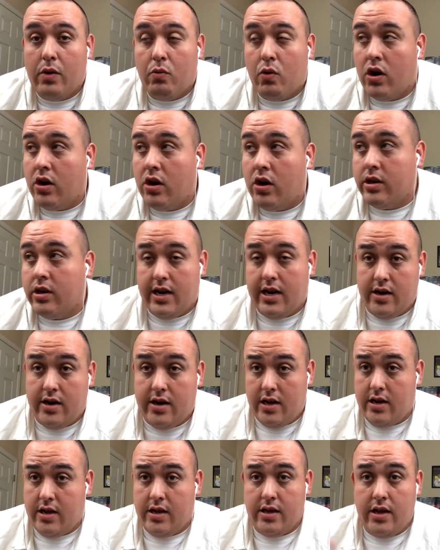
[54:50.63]
work
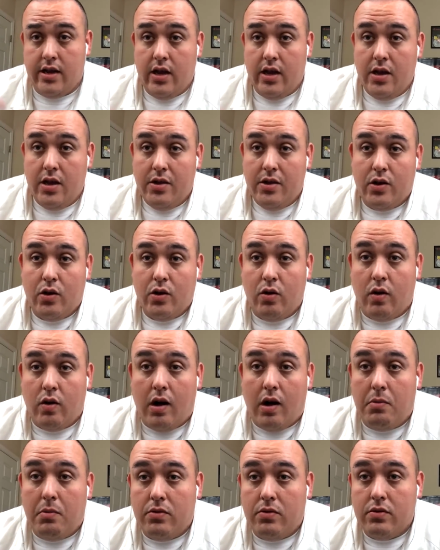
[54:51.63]
and
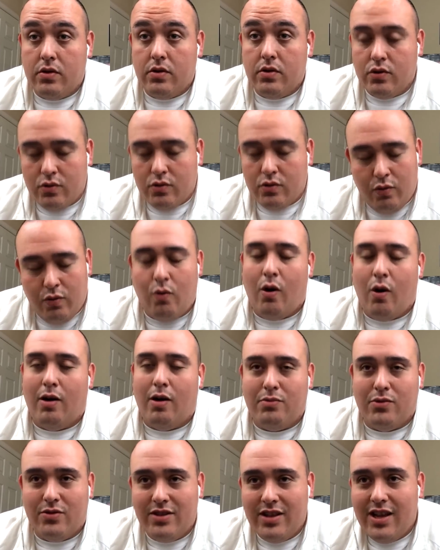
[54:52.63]
quabble
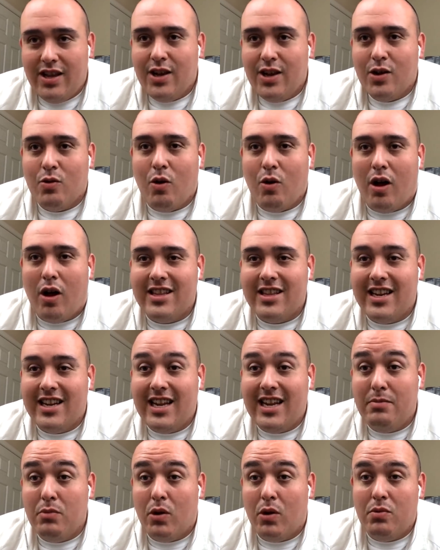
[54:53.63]
quabble
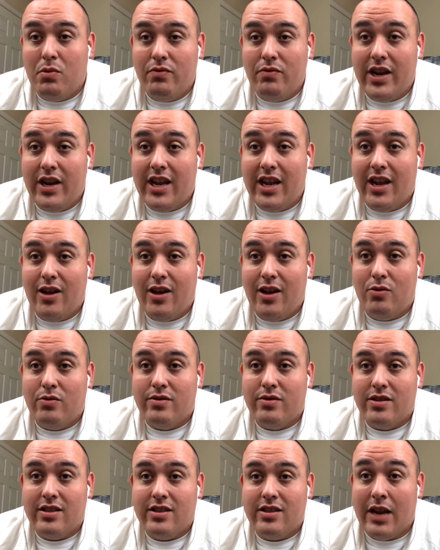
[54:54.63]
quality mobile video.
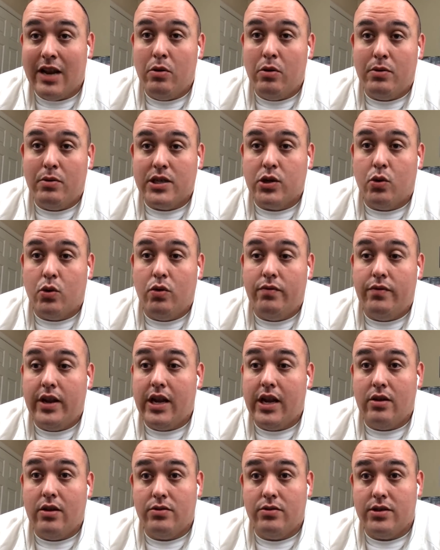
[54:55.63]
They do a bunch of cool
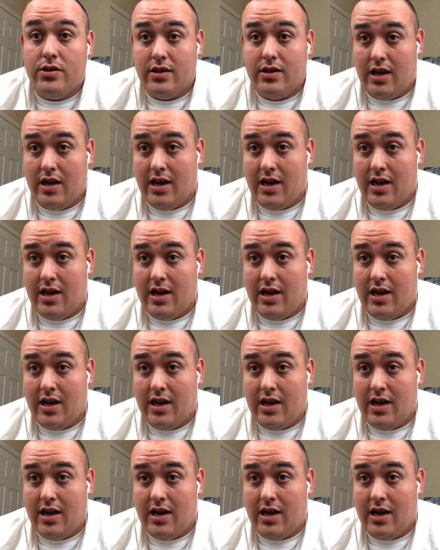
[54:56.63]
videos